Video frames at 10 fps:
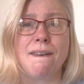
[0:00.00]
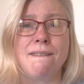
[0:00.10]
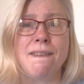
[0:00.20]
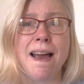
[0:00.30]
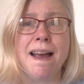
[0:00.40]

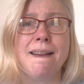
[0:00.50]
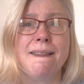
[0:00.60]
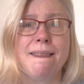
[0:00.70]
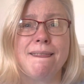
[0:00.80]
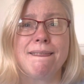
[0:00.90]
there,
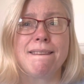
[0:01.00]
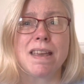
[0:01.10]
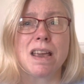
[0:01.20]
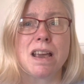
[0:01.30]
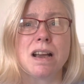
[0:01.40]

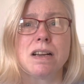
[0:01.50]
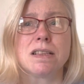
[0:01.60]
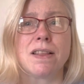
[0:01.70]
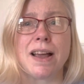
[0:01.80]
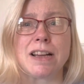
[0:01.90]

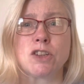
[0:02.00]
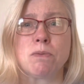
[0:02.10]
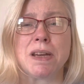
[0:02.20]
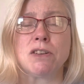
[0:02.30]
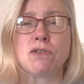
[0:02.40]
so that should
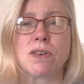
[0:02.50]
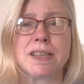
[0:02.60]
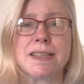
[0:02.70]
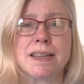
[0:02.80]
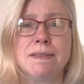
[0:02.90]
be
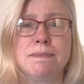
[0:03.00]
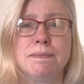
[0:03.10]
interesting.